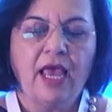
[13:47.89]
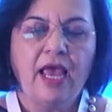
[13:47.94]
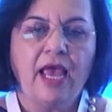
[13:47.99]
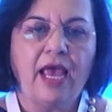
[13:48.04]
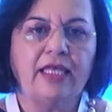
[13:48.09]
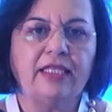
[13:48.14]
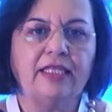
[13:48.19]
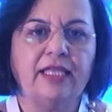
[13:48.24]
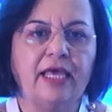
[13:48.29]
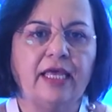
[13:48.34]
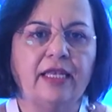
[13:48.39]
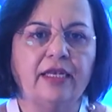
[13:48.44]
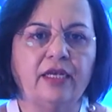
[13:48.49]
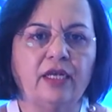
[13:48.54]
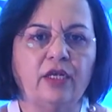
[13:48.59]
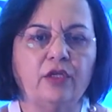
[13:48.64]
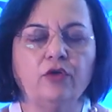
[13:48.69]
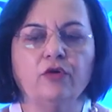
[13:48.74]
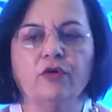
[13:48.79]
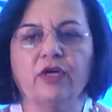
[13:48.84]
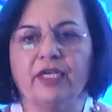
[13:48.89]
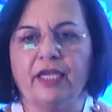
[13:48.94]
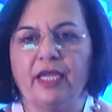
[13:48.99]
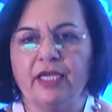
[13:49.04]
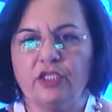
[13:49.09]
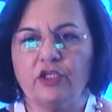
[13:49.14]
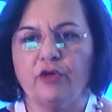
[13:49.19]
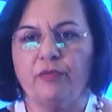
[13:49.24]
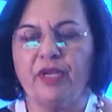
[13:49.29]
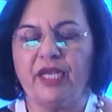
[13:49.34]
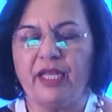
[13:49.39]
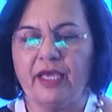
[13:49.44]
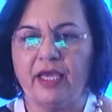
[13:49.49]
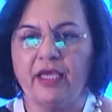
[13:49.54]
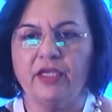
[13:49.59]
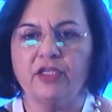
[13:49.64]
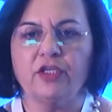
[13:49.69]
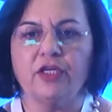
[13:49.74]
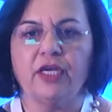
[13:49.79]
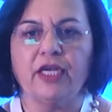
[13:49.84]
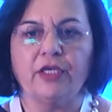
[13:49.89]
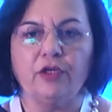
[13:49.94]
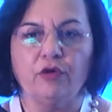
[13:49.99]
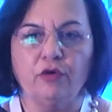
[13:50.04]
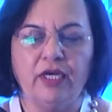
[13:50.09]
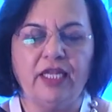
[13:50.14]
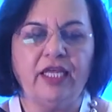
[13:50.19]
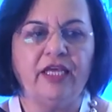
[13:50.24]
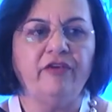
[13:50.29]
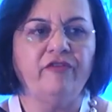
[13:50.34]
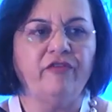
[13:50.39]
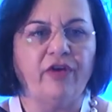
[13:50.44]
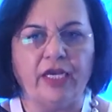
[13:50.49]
and then you can get your medication and you leave,